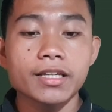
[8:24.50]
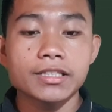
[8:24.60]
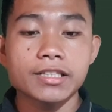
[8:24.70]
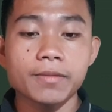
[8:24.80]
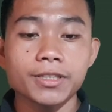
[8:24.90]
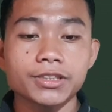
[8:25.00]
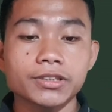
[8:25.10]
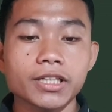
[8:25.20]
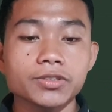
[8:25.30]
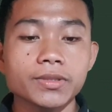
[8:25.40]
establish
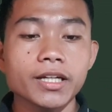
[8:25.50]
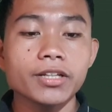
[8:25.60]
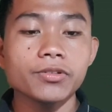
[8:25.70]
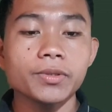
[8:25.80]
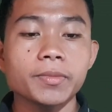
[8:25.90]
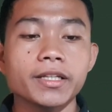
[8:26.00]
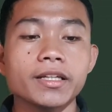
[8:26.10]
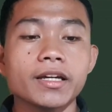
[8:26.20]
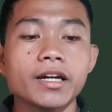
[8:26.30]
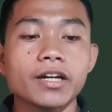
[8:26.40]
trust with other women,
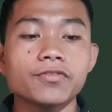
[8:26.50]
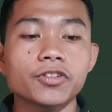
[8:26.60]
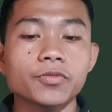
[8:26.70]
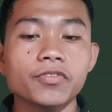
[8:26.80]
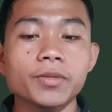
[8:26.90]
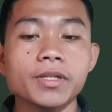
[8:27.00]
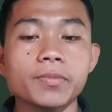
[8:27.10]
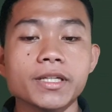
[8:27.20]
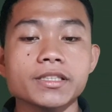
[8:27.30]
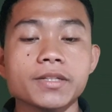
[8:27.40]
and form
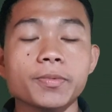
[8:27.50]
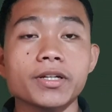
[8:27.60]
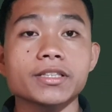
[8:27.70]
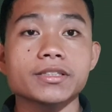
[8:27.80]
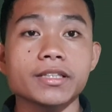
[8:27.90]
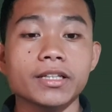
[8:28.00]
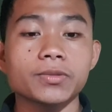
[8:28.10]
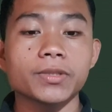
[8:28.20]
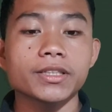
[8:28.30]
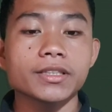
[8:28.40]
female-based separatist
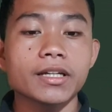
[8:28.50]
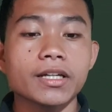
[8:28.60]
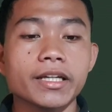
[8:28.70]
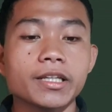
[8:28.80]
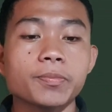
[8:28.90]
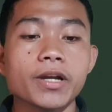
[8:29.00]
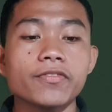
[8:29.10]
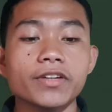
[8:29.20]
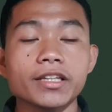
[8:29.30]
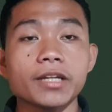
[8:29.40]
network in the
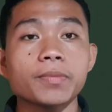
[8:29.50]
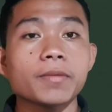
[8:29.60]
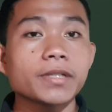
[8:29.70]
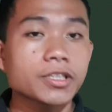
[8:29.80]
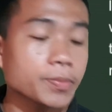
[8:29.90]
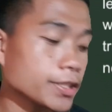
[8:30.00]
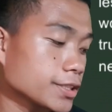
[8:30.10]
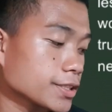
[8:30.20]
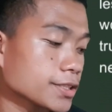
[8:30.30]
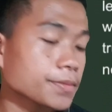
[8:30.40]
private and public
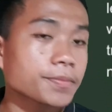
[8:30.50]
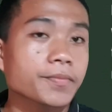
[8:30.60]
spheres.